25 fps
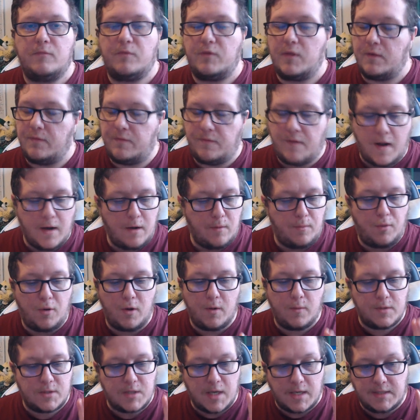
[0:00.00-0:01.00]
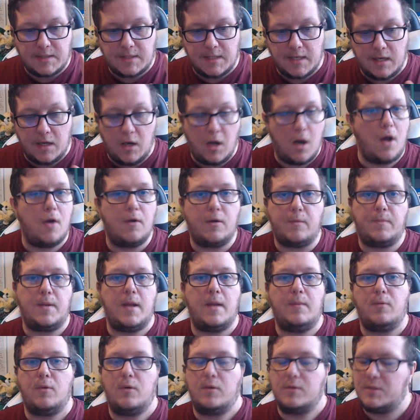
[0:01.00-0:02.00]
the final point, which I see a load of
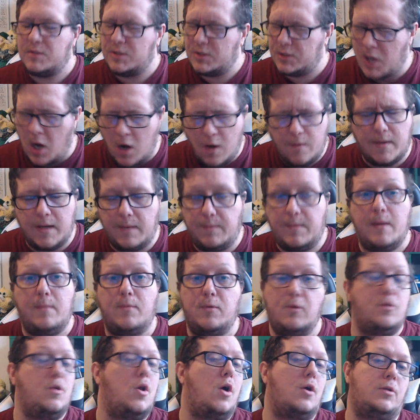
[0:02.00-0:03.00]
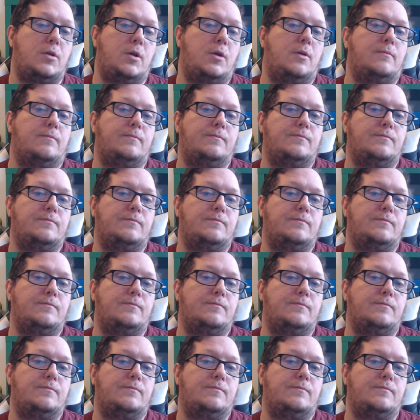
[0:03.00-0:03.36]
people, so many people not do,